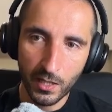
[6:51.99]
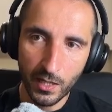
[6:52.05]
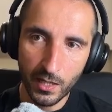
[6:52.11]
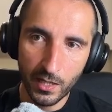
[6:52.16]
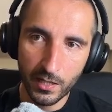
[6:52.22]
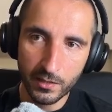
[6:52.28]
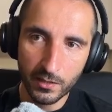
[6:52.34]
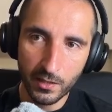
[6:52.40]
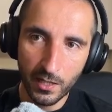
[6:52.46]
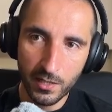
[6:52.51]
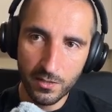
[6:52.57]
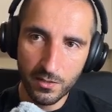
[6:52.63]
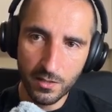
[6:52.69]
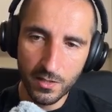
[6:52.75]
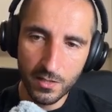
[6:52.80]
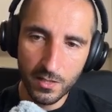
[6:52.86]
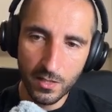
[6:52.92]
And as you
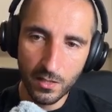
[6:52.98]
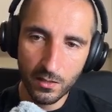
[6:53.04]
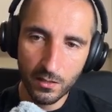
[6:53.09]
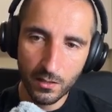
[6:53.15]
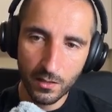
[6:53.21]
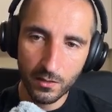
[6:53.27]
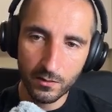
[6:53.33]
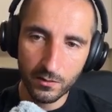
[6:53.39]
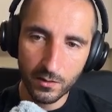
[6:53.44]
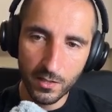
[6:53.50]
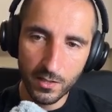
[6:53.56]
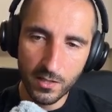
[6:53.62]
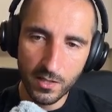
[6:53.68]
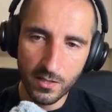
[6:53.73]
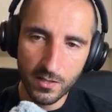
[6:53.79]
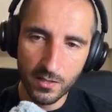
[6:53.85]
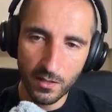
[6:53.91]
can see,
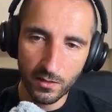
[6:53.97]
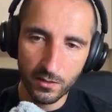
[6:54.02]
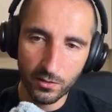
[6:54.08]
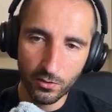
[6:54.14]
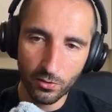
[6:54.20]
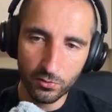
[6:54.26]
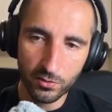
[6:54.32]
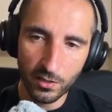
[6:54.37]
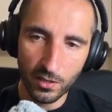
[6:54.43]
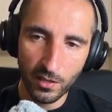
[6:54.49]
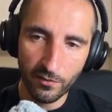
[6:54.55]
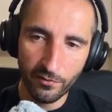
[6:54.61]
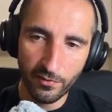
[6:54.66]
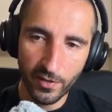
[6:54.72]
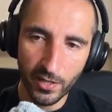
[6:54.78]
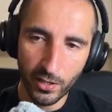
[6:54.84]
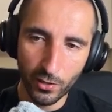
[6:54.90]
this is not a
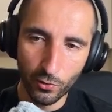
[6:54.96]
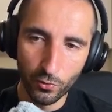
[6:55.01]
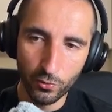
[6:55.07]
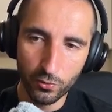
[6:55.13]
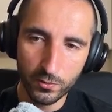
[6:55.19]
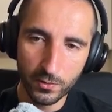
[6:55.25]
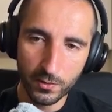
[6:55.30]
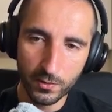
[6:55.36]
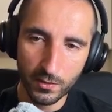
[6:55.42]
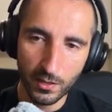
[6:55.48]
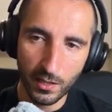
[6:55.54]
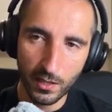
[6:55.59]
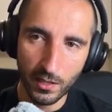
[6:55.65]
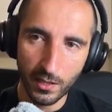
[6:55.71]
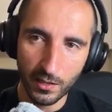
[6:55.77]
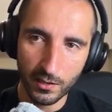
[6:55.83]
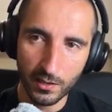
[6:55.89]
very good, uh,
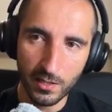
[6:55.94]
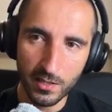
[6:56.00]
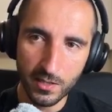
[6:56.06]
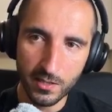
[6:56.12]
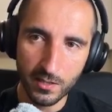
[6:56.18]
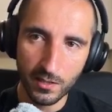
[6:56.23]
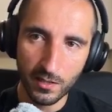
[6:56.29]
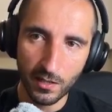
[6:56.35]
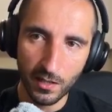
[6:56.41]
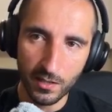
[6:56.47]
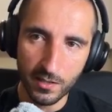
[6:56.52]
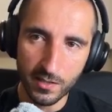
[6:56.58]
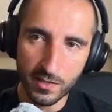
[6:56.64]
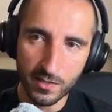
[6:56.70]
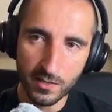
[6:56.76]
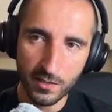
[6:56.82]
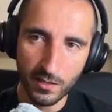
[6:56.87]
at least
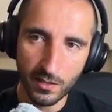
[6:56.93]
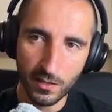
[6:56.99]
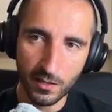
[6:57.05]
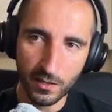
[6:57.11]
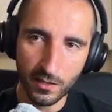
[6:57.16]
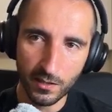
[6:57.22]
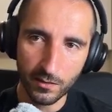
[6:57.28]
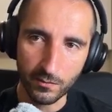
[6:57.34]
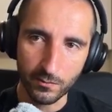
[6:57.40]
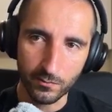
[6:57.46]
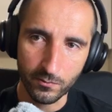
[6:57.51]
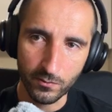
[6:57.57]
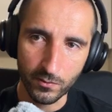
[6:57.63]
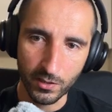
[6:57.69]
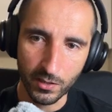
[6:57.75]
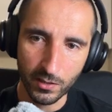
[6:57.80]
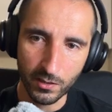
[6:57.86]
as uh,
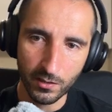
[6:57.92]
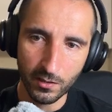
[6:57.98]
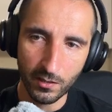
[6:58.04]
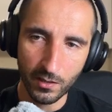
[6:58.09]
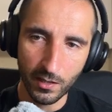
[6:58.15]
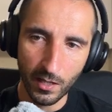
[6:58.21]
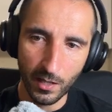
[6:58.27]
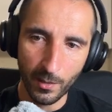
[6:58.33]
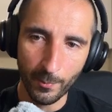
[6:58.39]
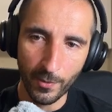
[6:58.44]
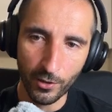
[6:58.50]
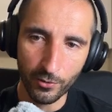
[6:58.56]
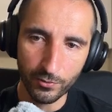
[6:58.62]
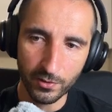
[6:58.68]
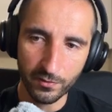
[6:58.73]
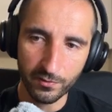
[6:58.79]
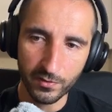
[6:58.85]
the
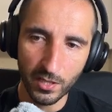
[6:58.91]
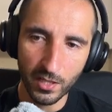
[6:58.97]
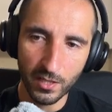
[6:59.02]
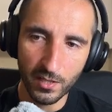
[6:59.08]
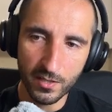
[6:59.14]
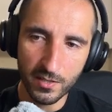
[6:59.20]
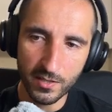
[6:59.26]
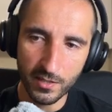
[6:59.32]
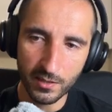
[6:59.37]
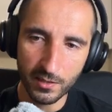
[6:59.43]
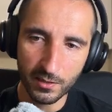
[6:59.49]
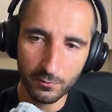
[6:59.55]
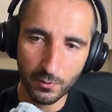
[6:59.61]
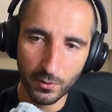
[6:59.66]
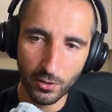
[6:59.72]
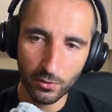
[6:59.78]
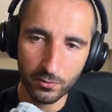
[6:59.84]
amount of tickers that we
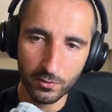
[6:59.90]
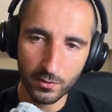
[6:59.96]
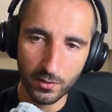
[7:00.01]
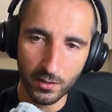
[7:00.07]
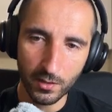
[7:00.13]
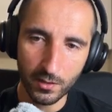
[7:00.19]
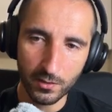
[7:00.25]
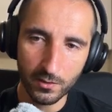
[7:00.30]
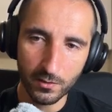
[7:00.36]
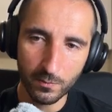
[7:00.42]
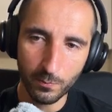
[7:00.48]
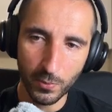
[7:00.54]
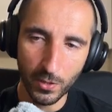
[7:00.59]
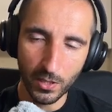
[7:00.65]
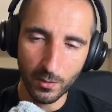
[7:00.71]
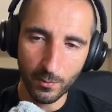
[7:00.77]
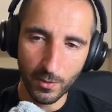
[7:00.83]
got, it
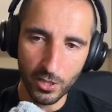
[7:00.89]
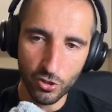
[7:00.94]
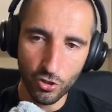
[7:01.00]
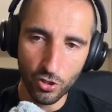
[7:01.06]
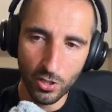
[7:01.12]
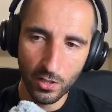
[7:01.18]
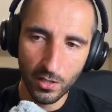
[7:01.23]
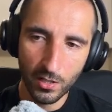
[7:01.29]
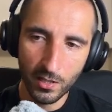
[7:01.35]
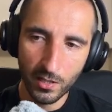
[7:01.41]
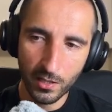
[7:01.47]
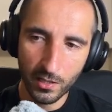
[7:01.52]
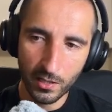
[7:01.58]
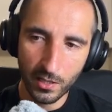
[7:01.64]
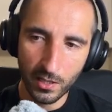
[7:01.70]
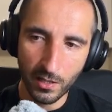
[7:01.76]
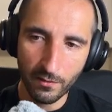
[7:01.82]
pretty much
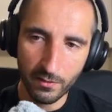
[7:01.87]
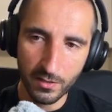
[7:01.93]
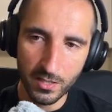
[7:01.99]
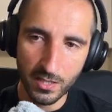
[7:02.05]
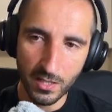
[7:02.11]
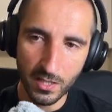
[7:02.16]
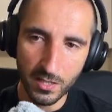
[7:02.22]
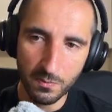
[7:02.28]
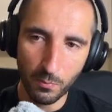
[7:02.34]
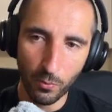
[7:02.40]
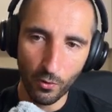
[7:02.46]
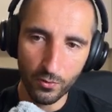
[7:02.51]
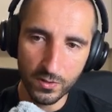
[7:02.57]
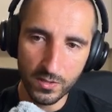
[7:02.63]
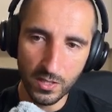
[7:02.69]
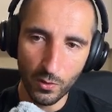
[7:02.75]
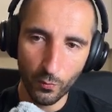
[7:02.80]
gave us the
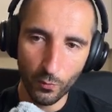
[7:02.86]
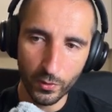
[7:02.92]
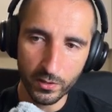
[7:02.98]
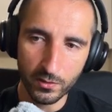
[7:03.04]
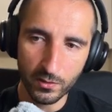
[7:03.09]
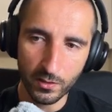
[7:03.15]
response with,